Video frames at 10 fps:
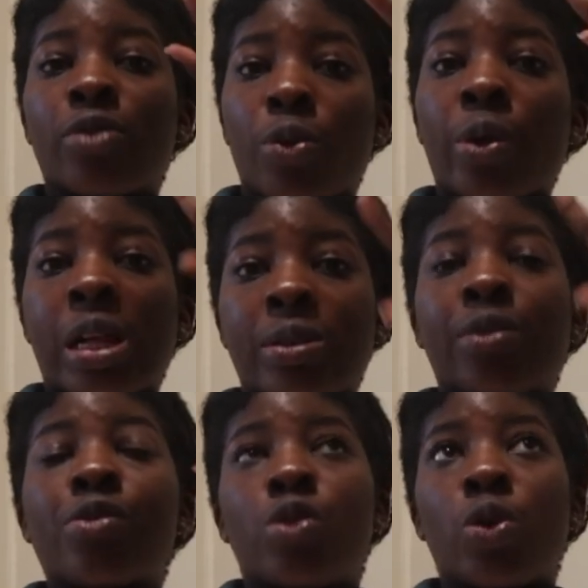The Real
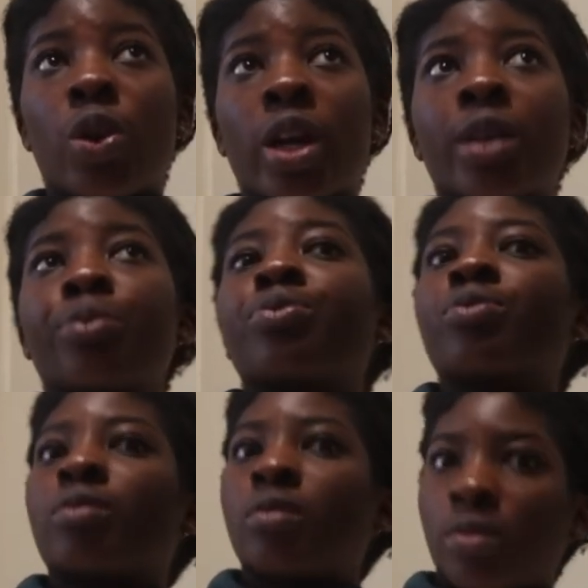Housewives of New York.
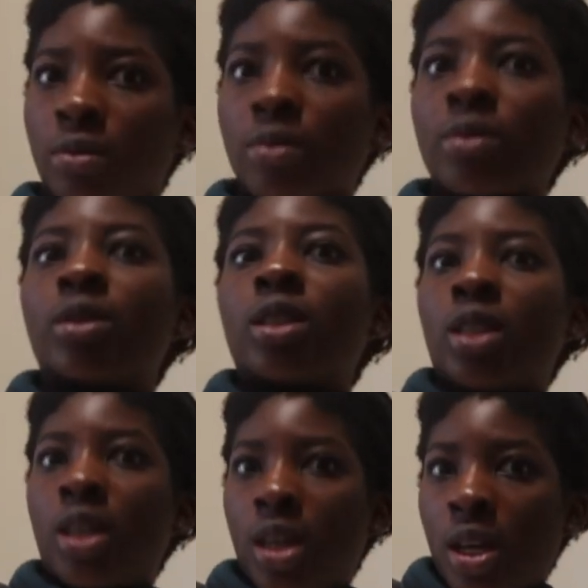
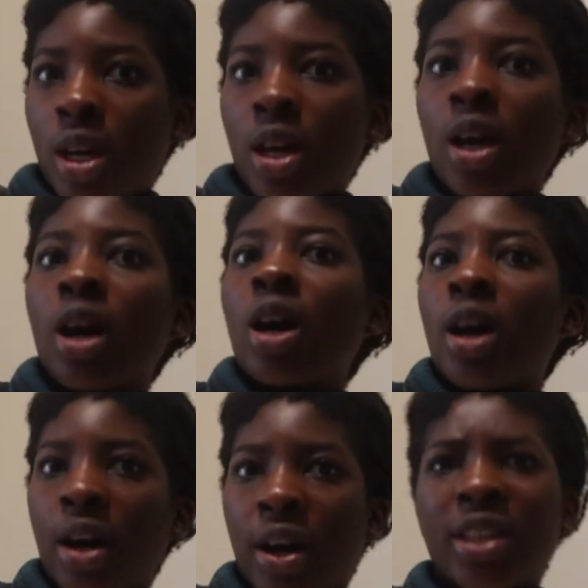
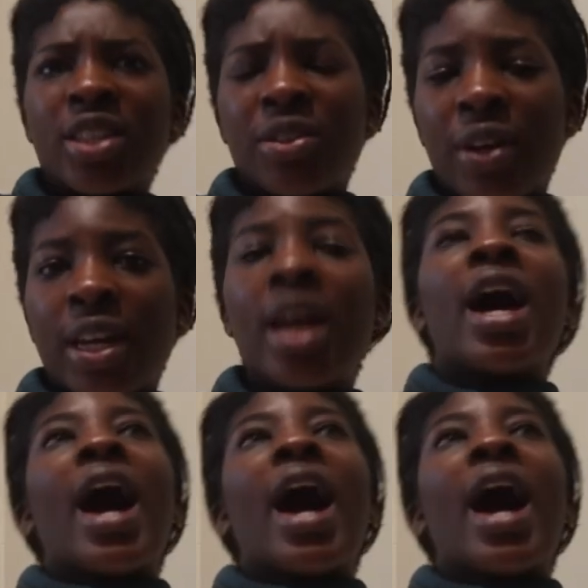Yeah, it's great.